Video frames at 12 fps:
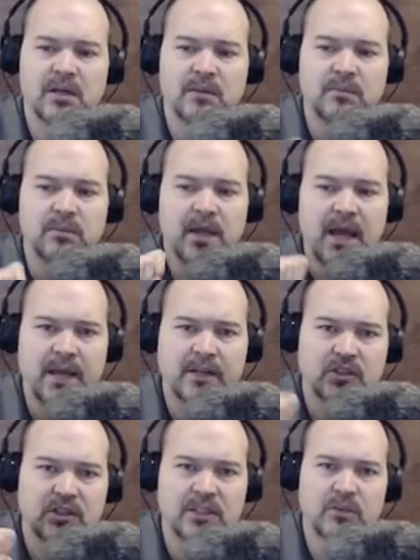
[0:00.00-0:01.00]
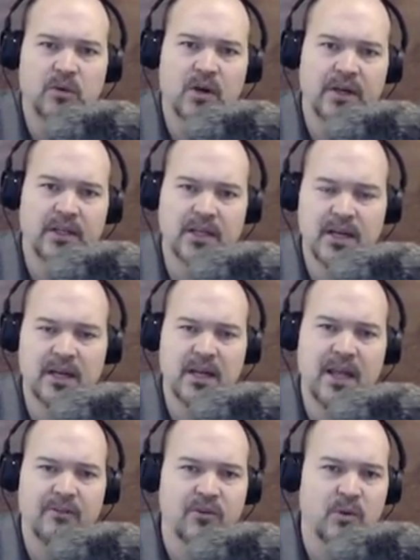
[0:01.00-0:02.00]
actually writing down
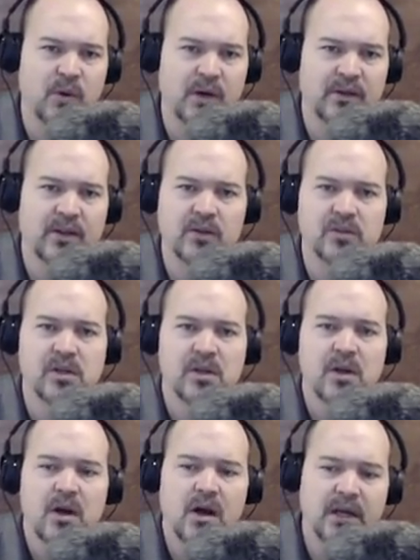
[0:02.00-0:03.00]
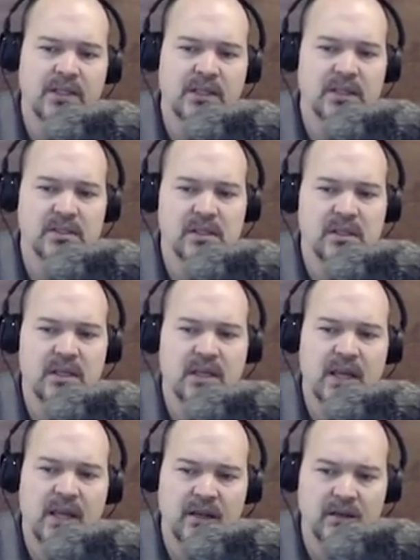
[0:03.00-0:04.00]
every one of those ideas that you
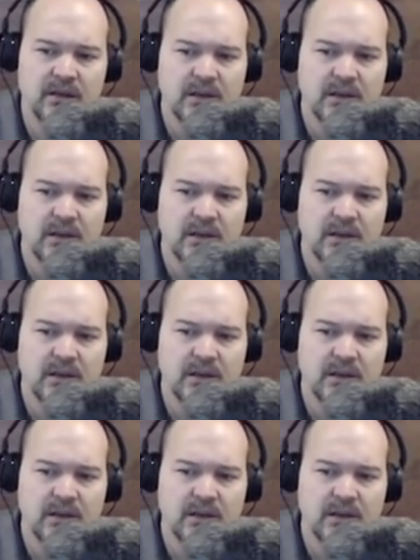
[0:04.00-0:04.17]
can.